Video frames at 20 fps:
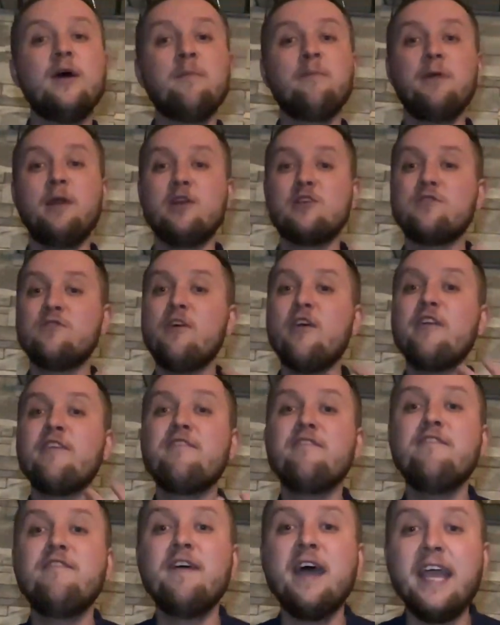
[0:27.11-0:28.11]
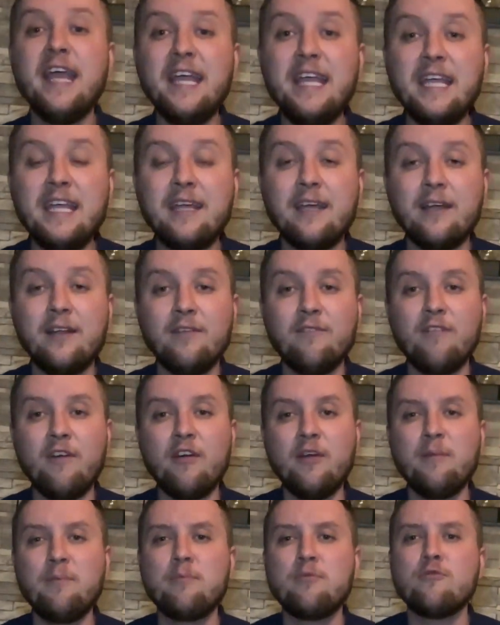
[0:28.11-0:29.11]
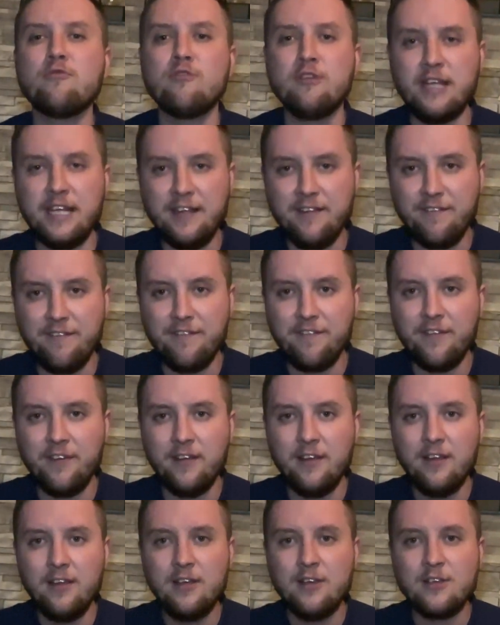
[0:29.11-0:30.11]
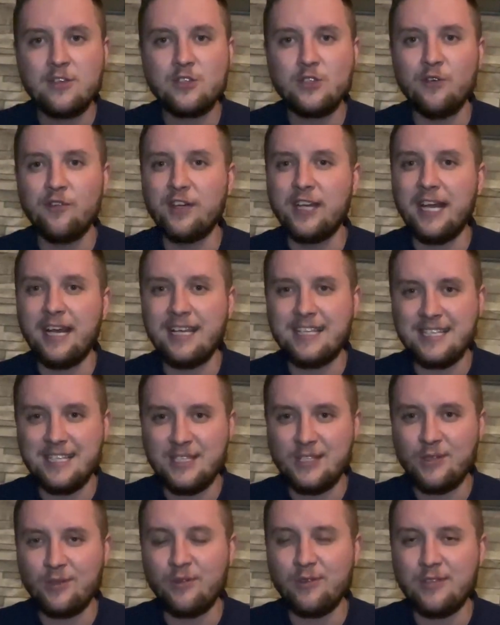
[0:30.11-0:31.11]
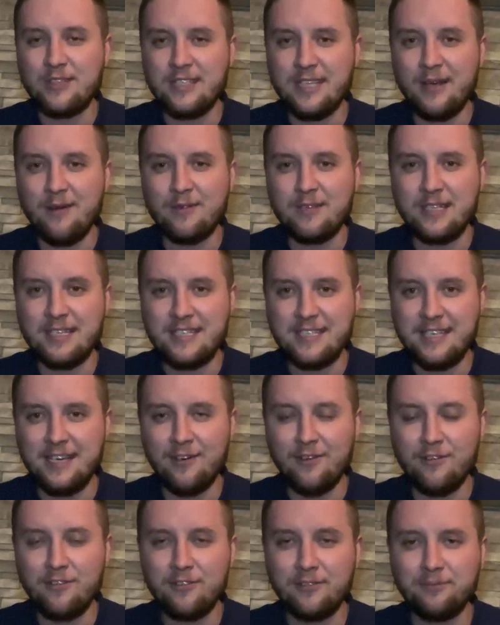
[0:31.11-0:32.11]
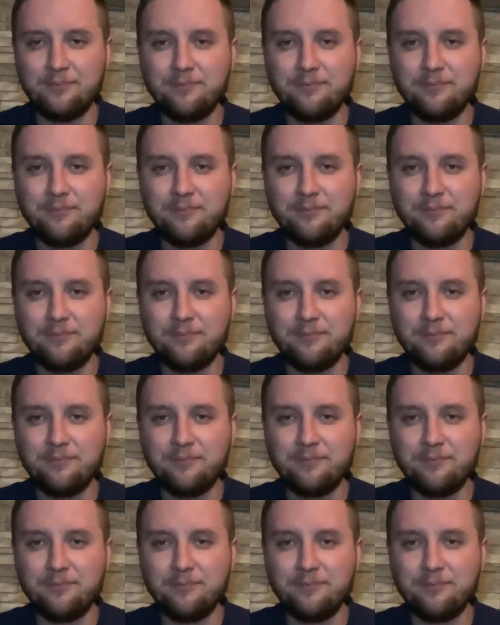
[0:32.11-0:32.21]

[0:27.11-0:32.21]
but it was very vague and very brief sort of analysis on sales itself.